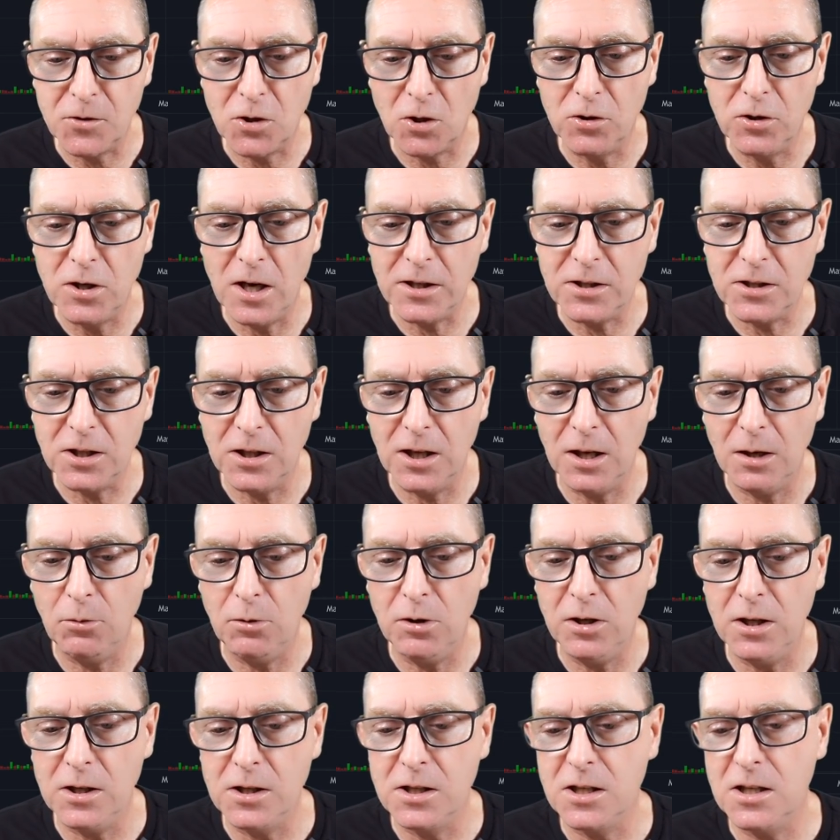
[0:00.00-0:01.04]
So yesterday we
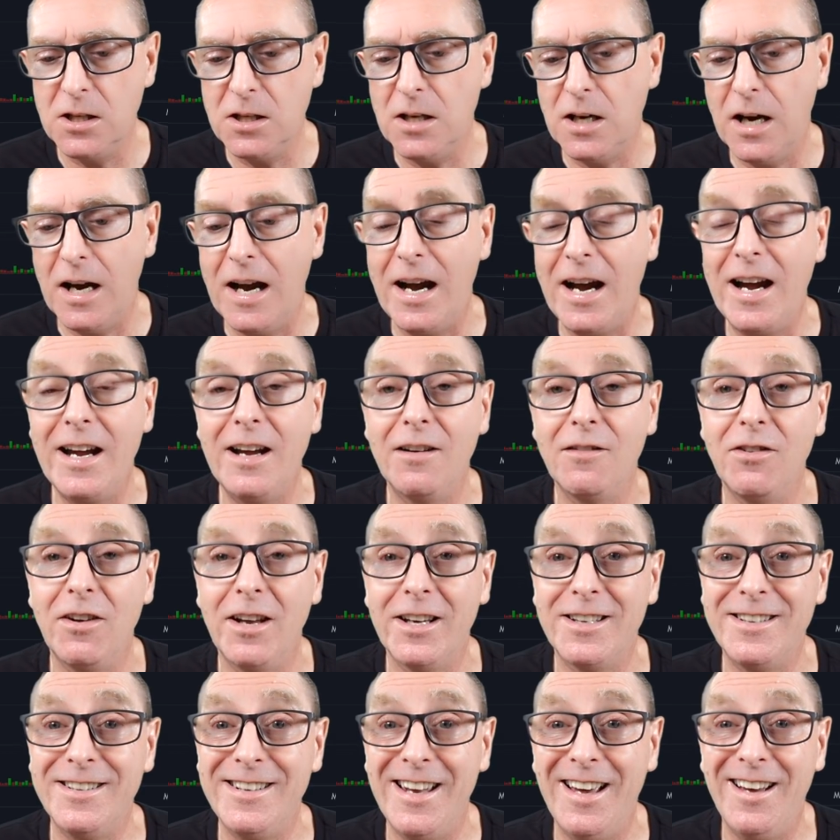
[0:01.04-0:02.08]
did see a high of
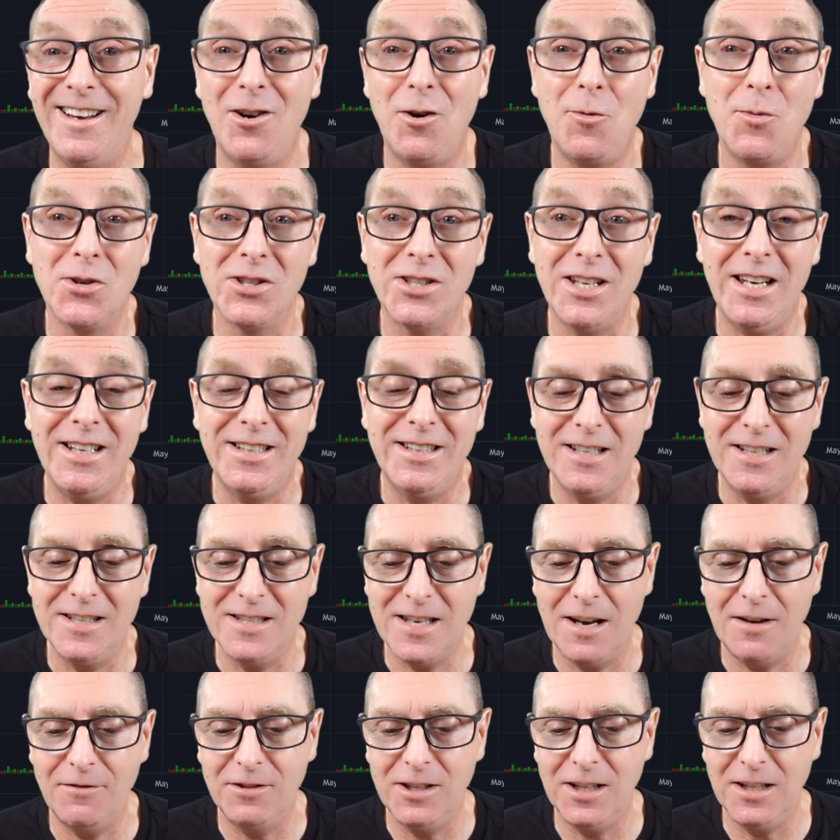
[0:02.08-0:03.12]
like almost 18,
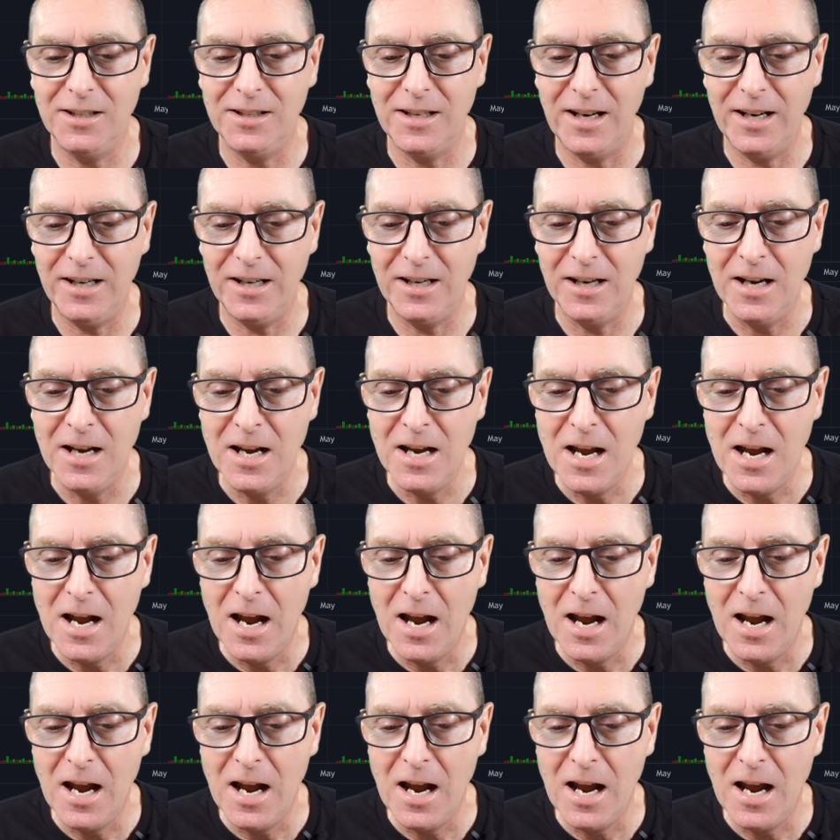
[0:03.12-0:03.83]
17, 90.